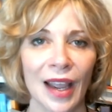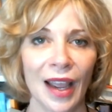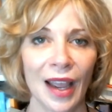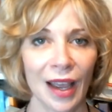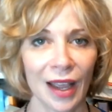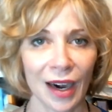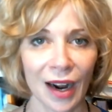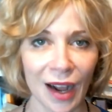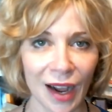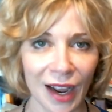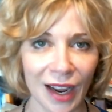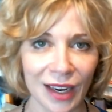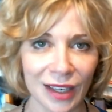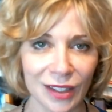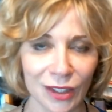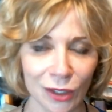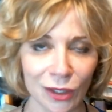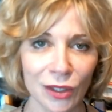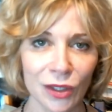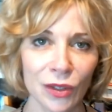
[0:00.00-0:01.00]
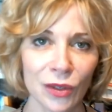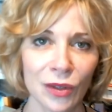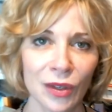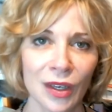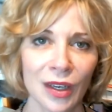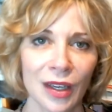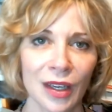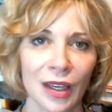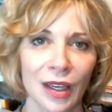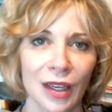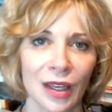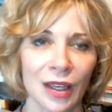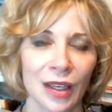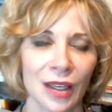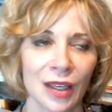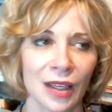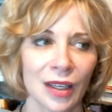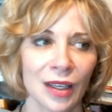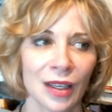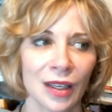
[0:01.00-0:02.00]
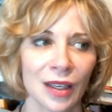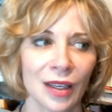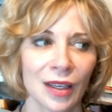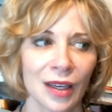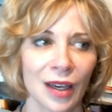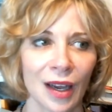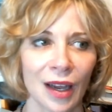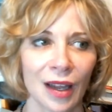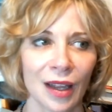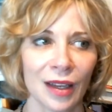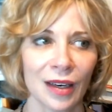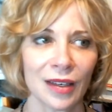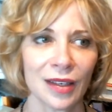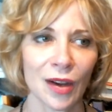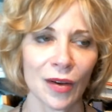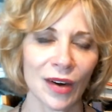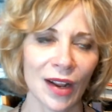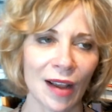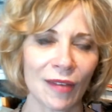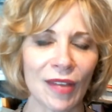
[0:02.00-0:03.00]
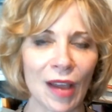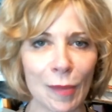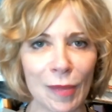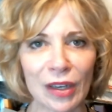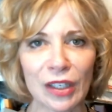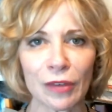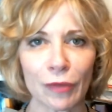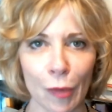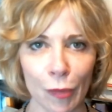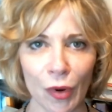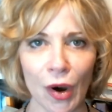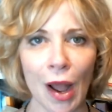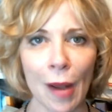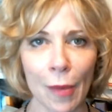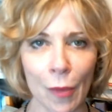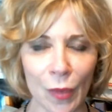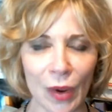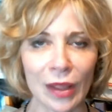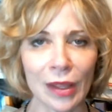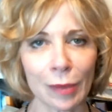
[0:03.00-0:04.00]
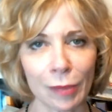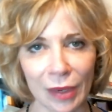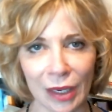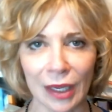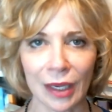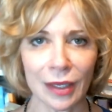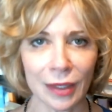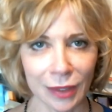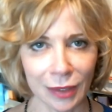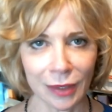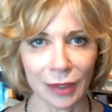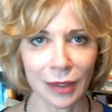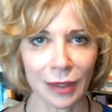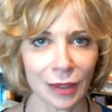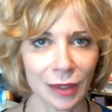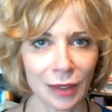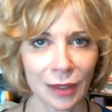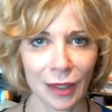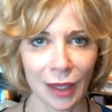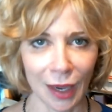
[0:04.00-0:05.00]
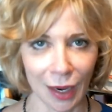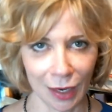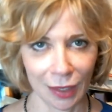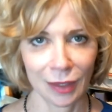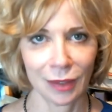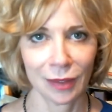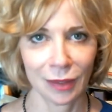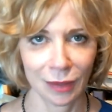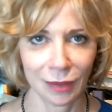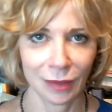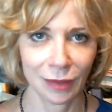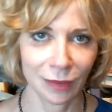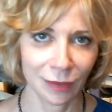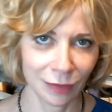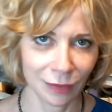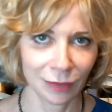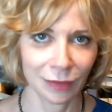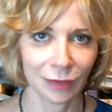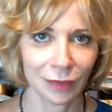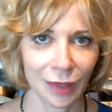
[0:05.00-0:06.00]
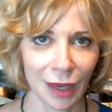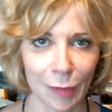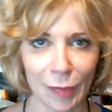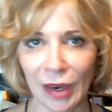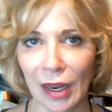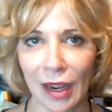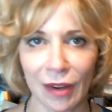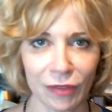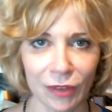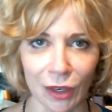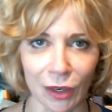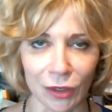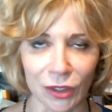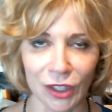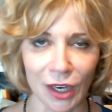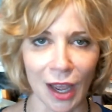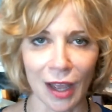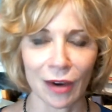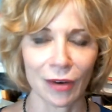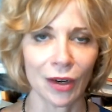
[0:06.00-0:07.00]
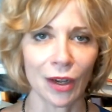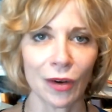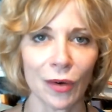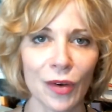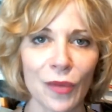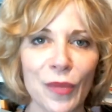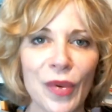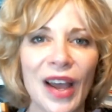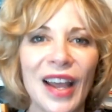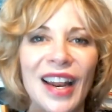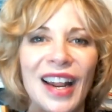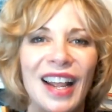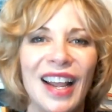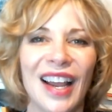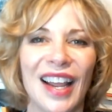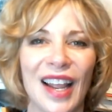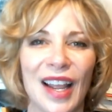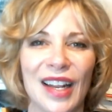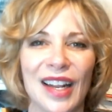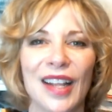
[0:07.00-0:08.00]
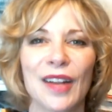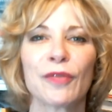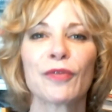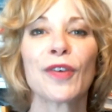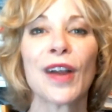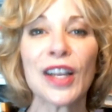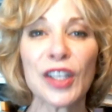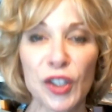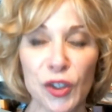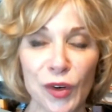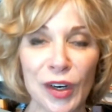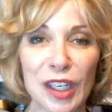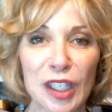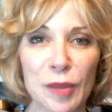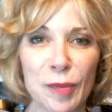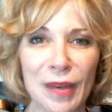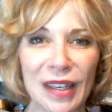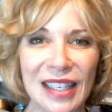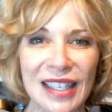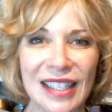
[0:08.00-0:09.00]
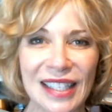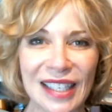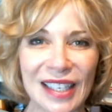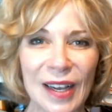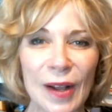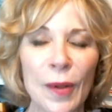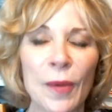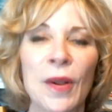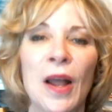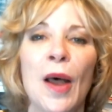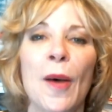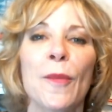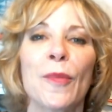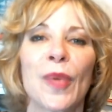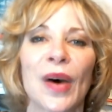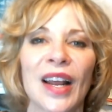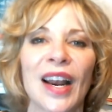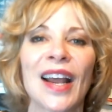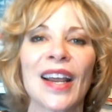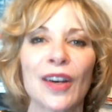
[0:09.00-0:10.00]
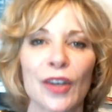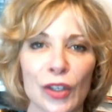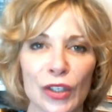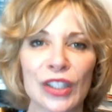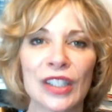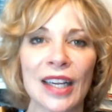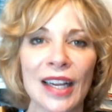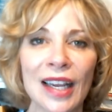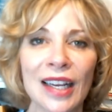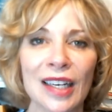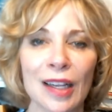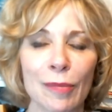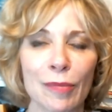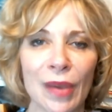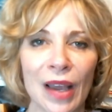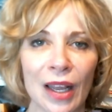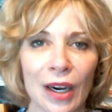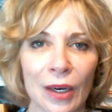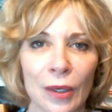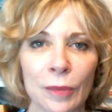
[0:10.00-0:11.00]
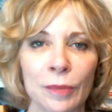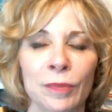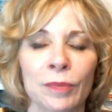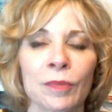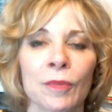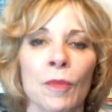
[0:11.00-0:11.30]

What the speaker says: And I too don't have that much of a problem with it, because I'm a life coach. I don't know. It frustrates me still, but I understand it better.